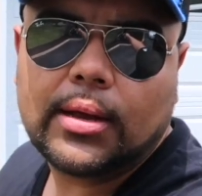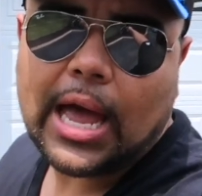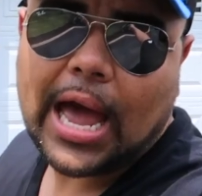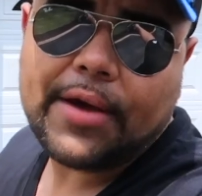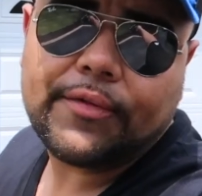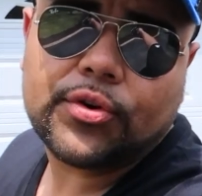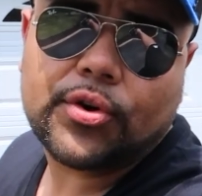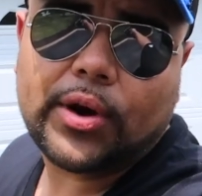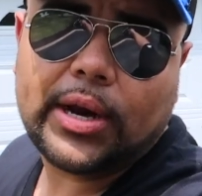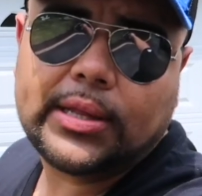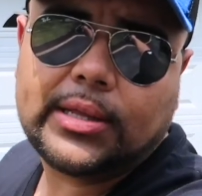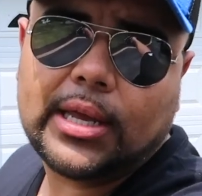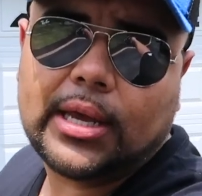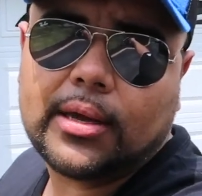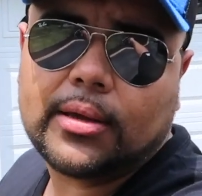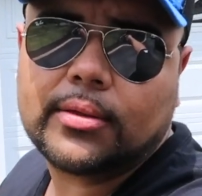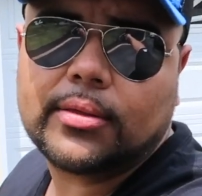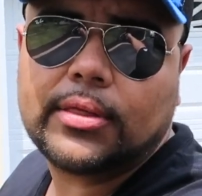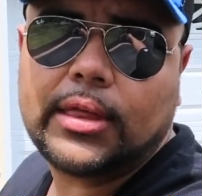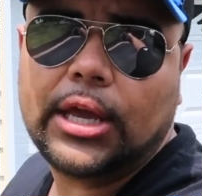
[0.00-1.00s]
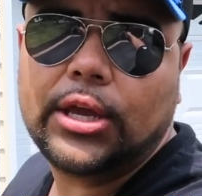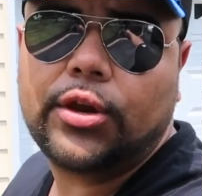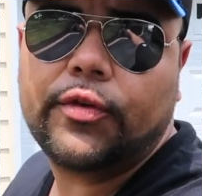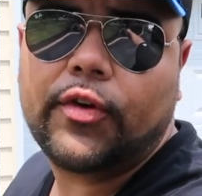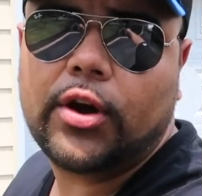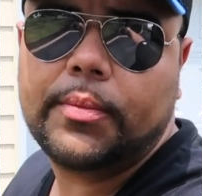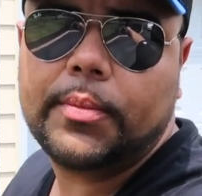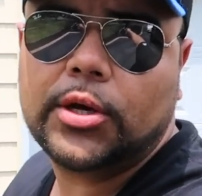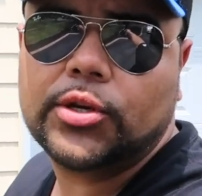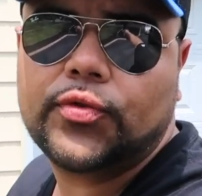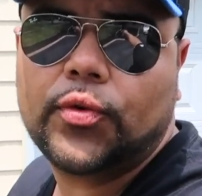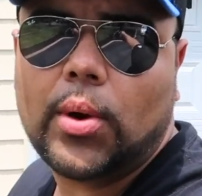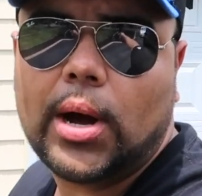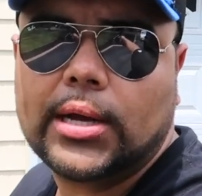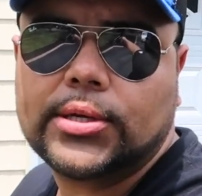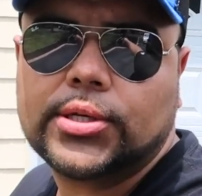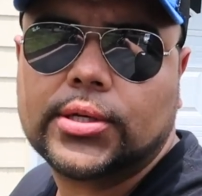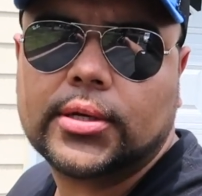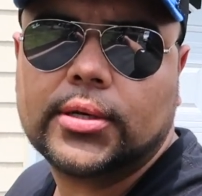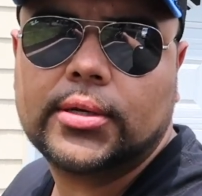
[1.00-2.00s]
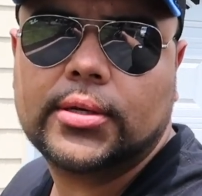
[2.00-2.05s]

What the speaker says: have a great day. Thank you very much for watching.